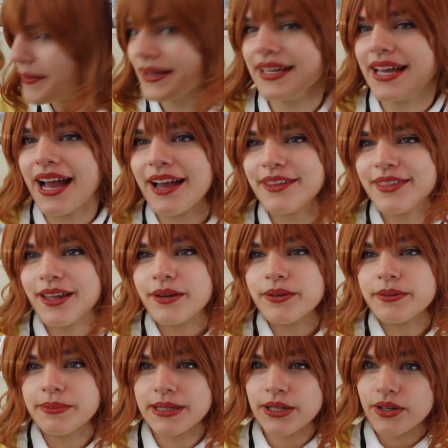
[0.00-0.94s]
But yeah, I thought
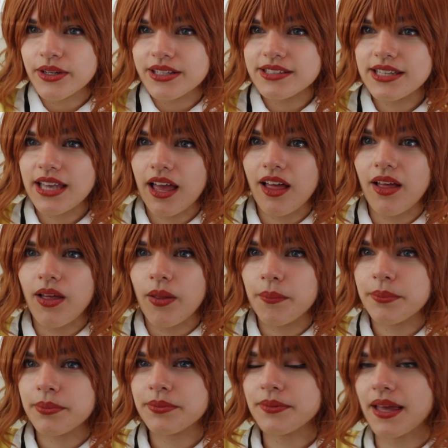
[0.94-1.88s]
it would be good to
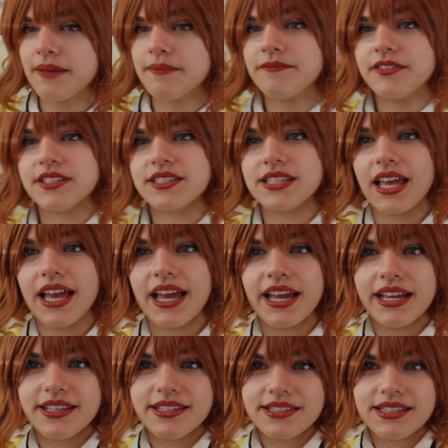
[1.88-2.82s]
help
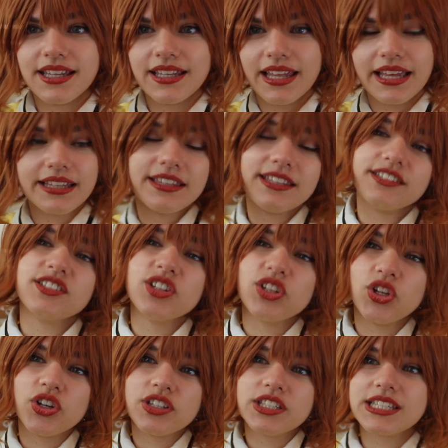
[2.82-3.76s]
emphasize that like this
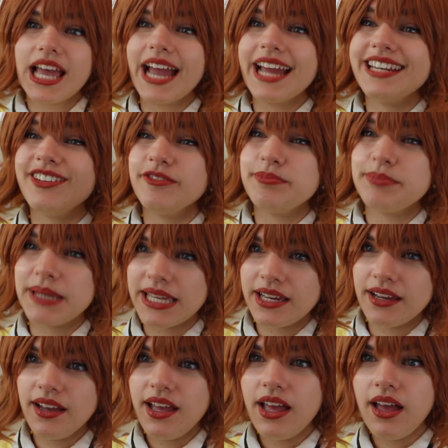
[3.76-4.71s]
looks kind of
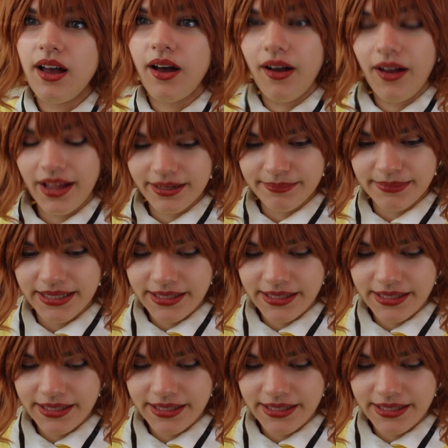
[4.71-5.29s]
big on